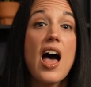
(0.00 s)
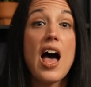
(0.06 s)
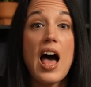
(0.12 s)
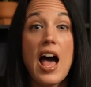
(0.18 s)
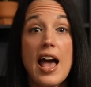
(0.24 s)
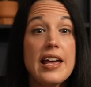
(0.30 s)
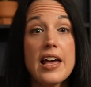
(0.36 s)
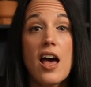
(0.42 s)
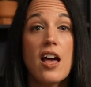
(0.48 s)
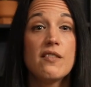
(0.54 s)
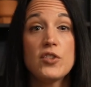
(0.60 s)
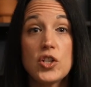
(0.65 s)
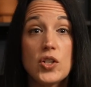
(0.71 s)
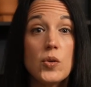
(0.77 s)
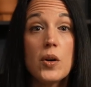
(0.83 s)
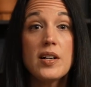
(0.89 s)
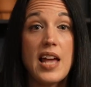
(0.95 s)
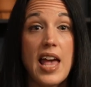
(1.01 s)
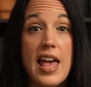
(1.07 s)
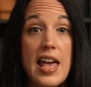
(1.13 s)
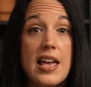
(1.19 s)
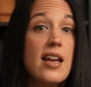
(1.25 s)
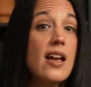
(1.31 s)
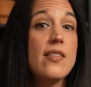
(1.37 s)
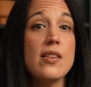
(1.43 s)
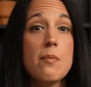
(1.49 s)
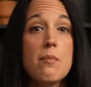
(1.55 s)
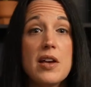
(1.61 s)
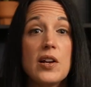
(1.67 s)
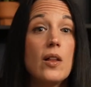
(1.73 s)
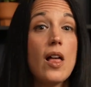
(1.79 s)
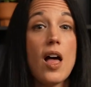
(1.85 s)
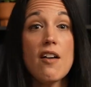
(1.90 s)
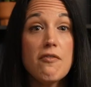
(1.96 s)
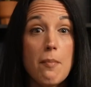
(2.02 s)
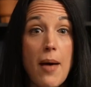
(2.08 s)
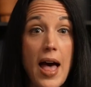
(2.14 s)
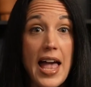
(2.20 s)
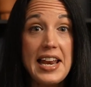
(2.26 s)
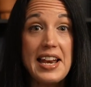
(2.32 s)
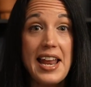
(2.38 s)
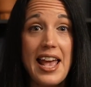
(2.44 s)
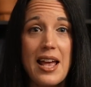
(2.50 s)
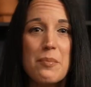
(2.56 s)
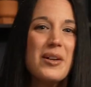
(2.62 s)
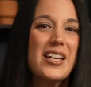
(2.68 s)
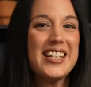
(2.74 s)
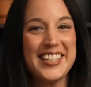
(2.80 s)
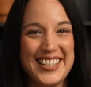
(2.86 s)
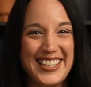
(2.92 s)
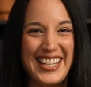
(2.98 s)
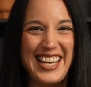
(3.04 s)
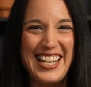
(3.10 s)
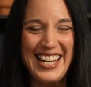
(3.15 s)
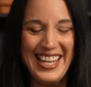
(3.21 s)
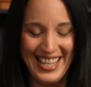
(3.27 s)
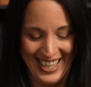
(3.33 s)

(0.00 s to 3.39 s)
I have short A in the middle of my name. See?